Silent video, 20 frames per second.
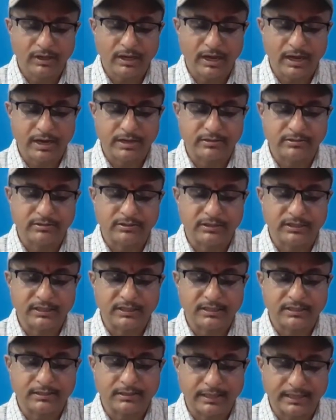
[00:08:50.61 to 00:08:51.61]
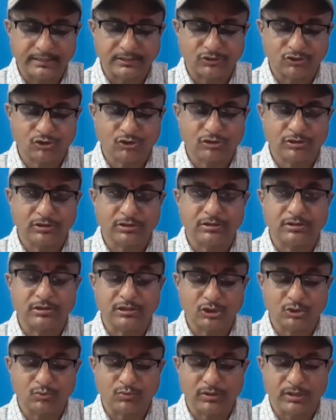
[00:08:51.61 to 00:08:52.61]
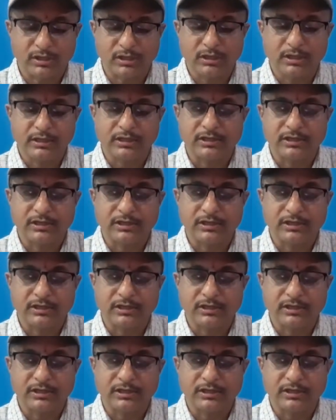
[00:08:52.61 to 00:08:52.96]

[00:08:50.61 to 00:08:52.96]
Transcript: And he clenched. In this way,